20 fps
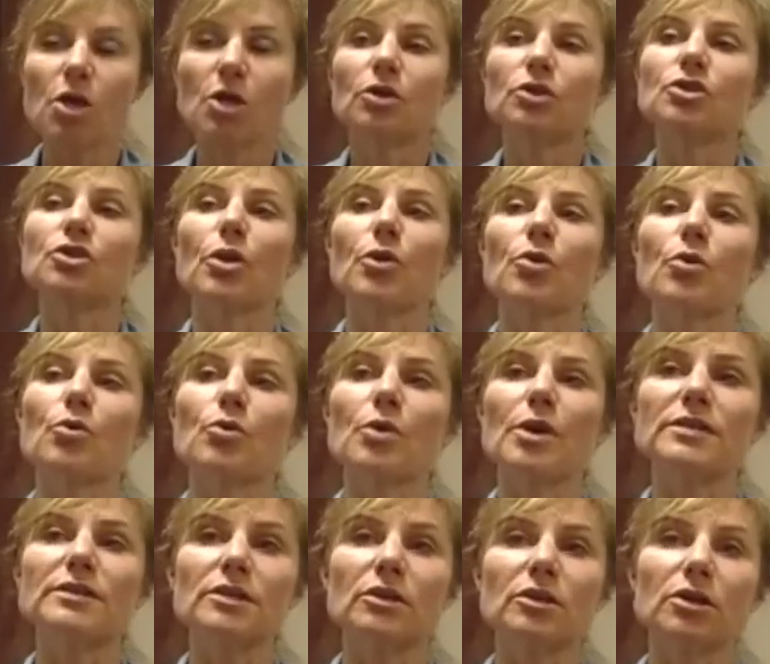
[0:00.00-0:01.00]
So
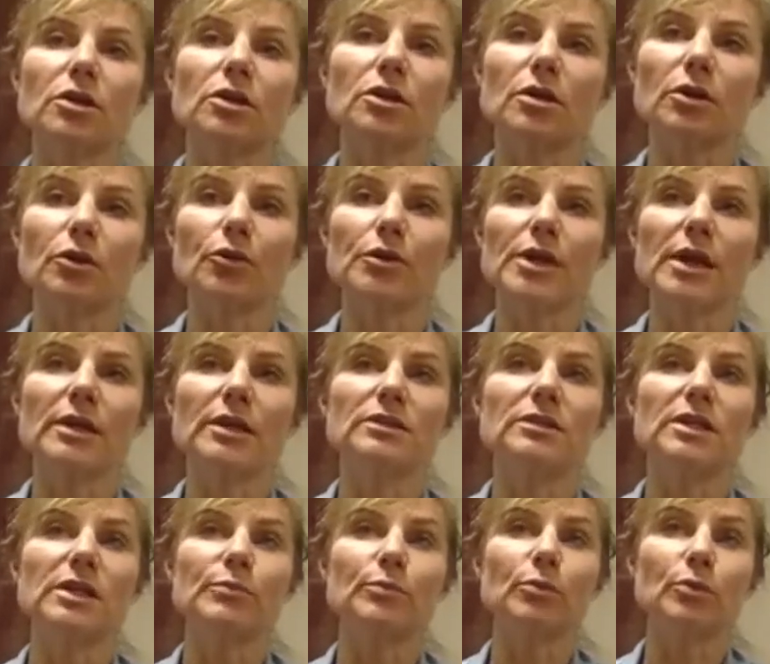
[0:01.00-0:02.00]
it's going to create a
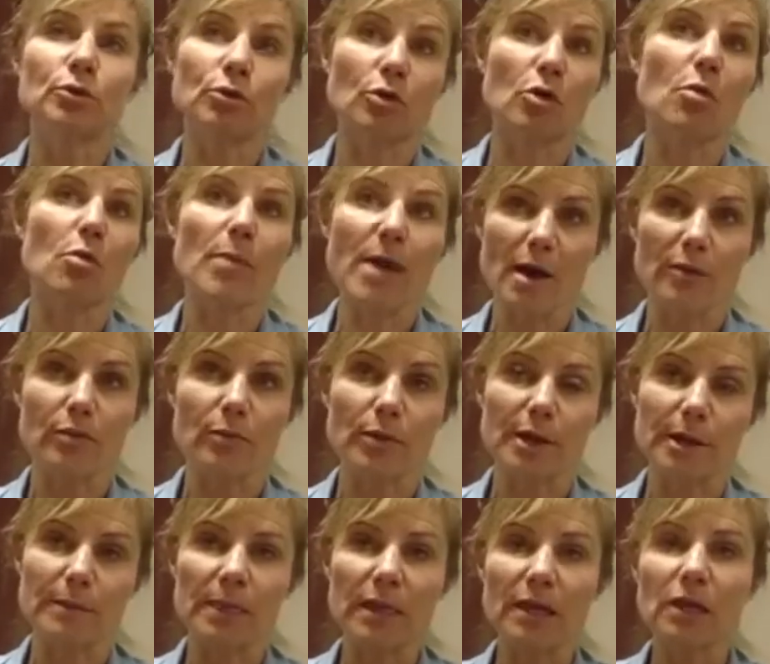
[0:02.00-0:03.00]
deeper neural pathway.